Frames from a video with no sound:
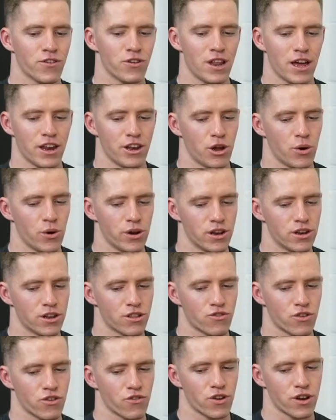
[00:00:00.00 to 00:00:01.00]
you like know an
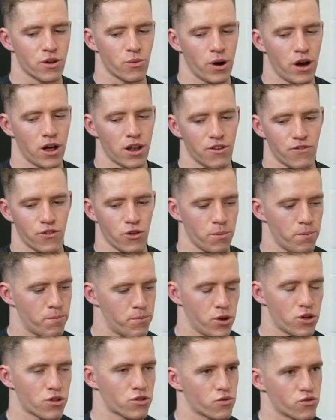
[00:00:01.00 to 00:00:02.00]
industry really well, if you're a
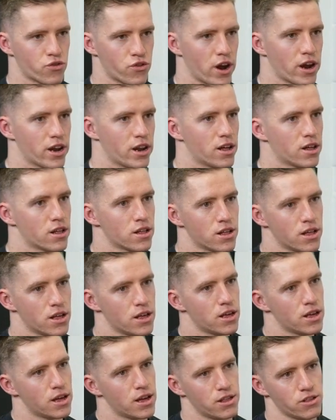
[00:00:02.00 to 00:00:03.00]
personal trainer
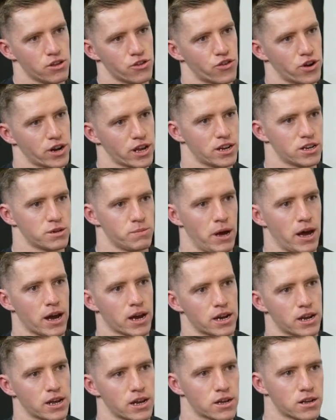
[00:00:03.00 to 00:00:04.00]
and you're trying to get into
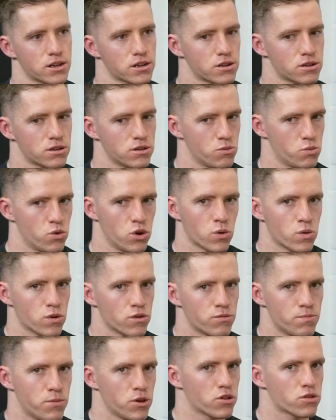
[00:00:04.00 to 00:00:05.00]
marketing, work
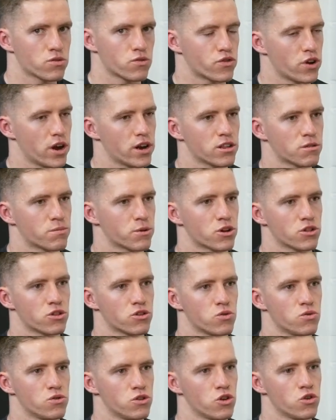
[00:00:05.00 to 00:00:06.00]
with personal trainers because
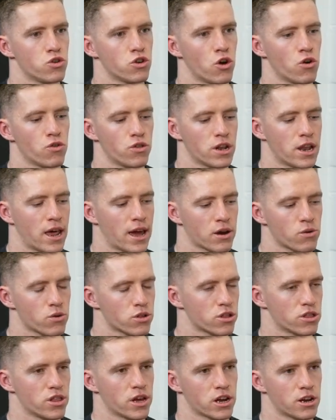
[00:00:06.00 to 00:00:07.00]
you you know the language
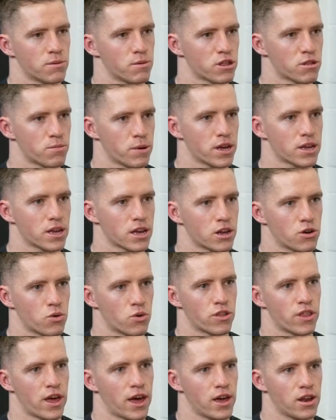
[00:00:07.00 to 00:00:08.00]
that they're going to be speaking and all
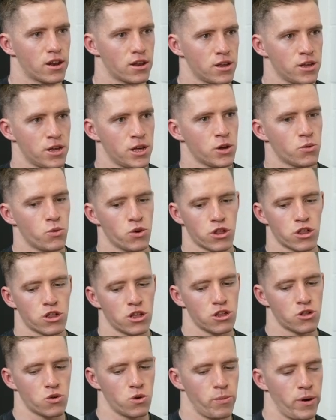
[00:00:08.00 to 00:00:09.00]
of that, which
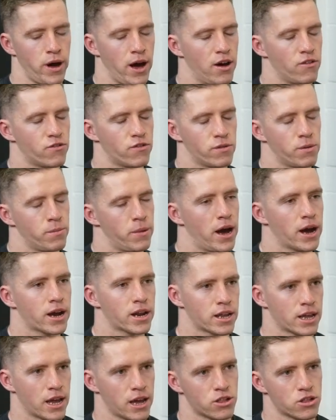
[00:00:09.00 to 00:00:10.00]
sets you apart from the
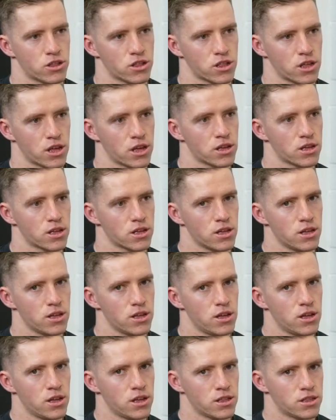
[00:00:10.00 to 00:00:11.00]
marketing agency
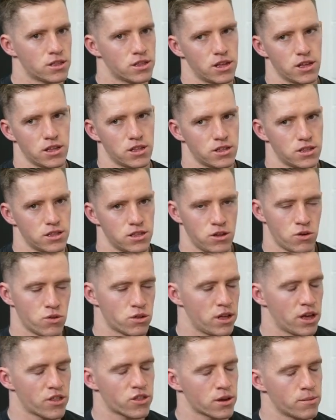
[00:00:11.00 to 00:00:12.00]
that knows
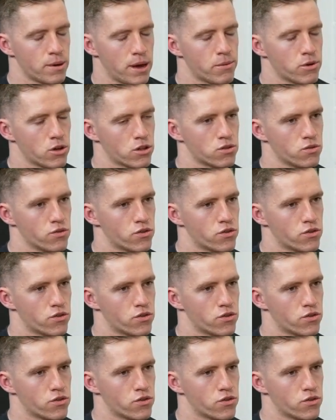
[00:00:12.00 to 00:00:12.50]
nothing about personal